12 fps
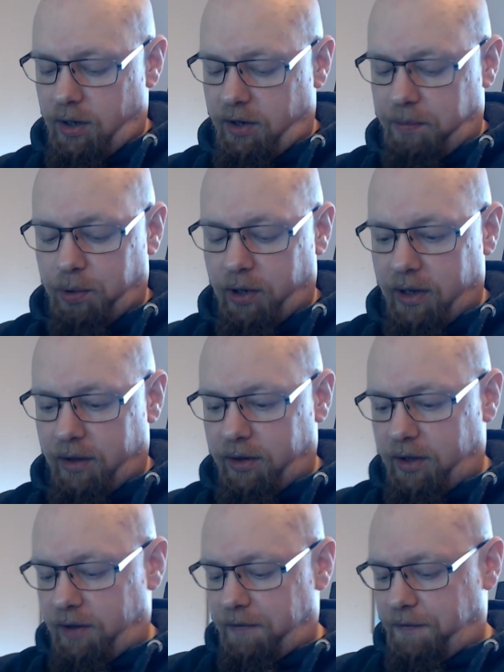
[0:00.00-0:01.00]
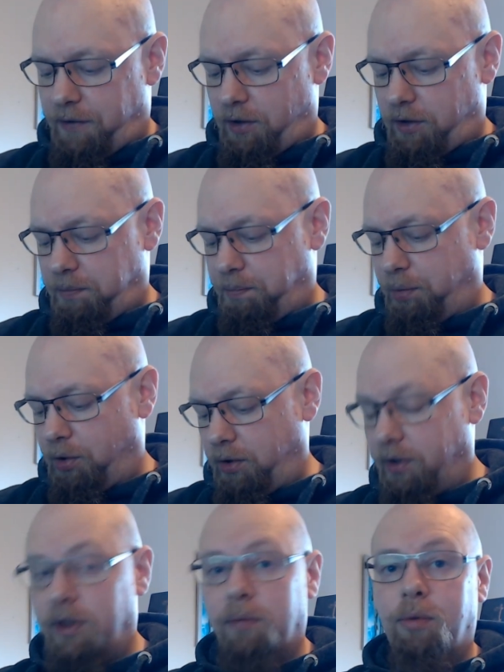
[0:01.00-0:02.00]
let's pull out the first
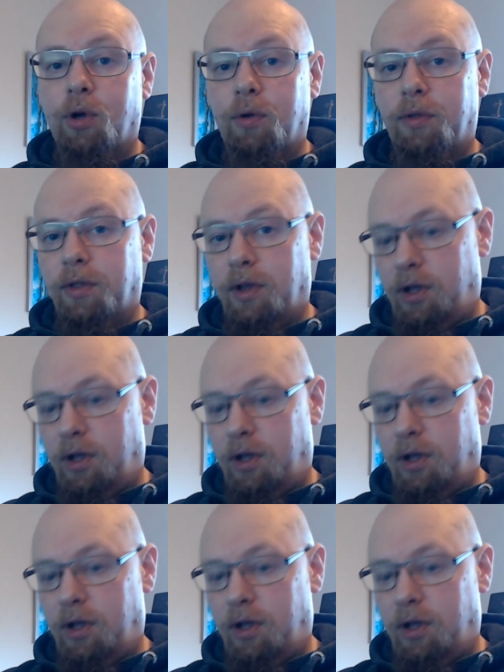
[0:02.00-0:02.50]
book. They're both